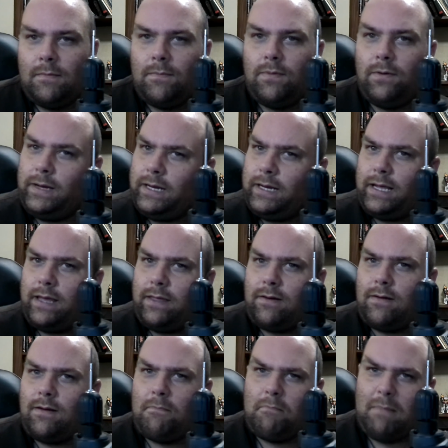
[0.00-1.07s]
Putting
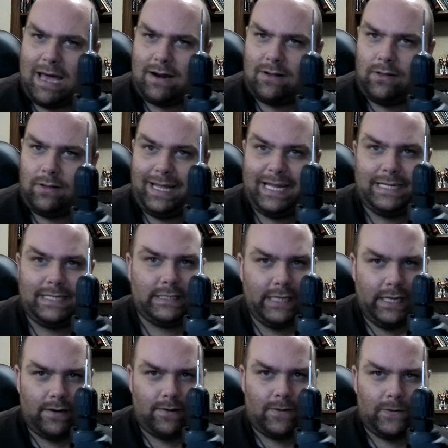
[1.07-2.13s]
together a model in
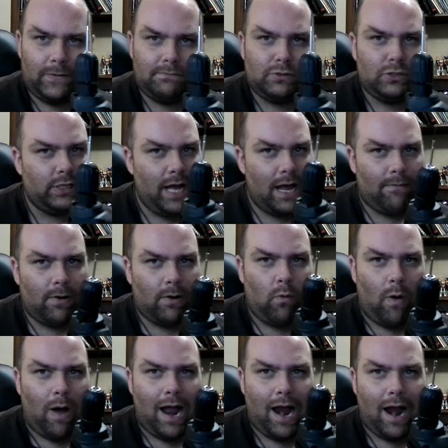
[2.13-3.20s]
general should not
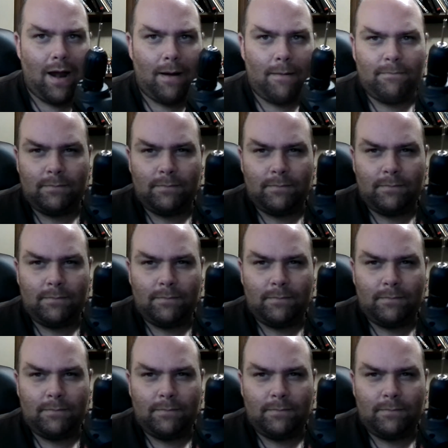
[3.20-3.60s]
require